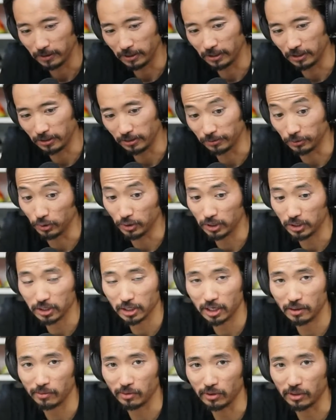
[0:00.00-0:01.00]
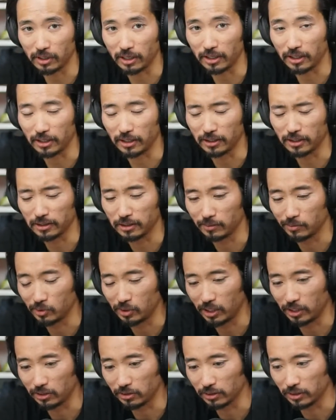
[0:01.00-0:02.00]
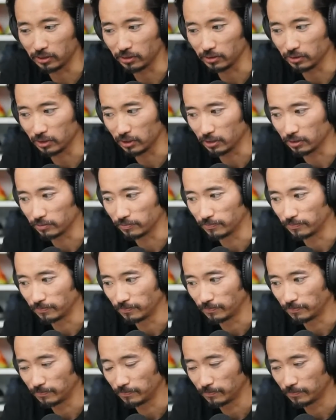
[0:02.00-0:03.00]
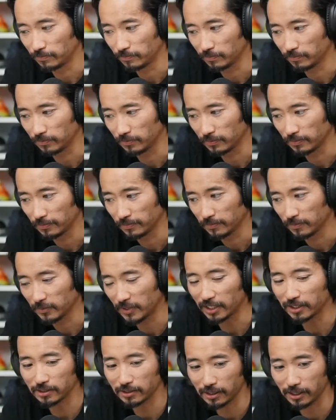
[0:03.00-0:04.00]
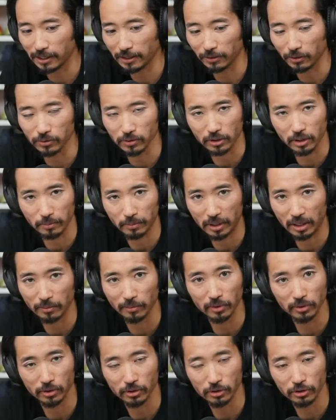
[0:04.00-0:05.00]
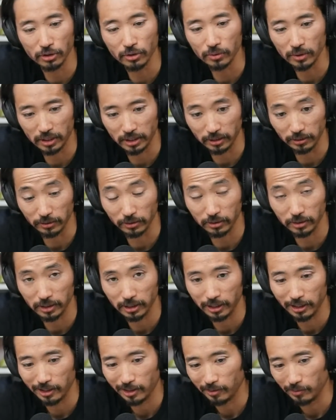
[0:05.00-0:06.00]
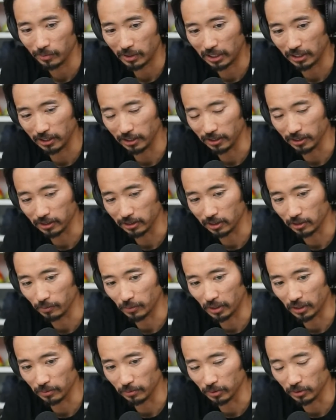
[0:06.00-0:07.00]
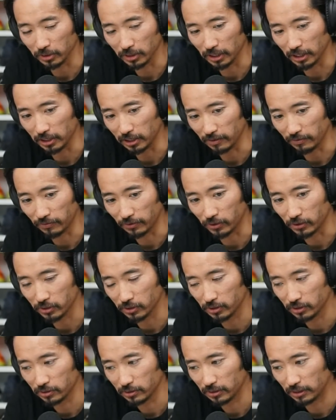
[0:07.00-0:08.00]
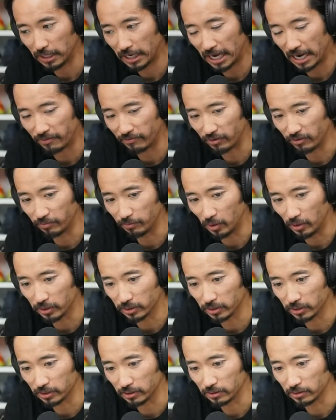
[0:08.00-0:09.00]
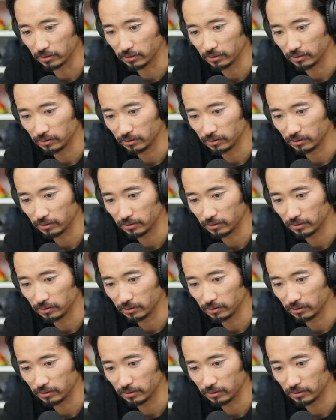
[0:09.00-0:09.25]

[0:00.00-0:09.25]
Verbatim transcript: Um, so there's a couple that I think substantial hills there. Not to say that those are comparable to Newton Hills, but I think it's comparable to like the first half of Boston.